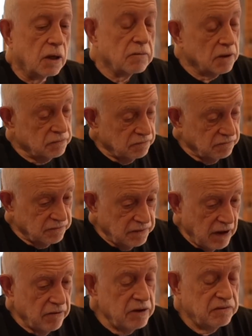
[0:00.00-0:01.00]
The
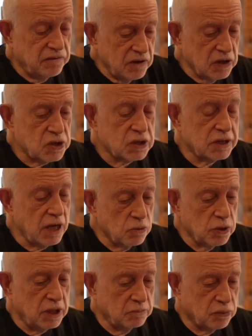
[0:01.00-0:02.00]
very first
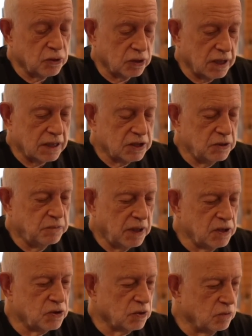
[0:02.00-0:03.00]
Delkim product
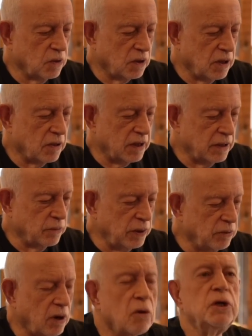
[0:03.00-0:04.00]
depends on we
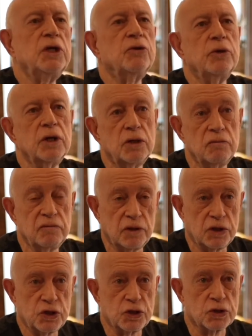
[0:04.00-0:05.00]
were only doing
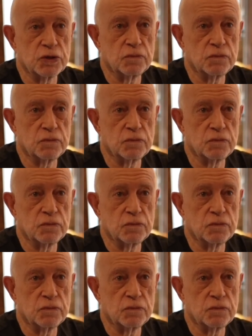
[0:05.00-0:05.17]
conversions.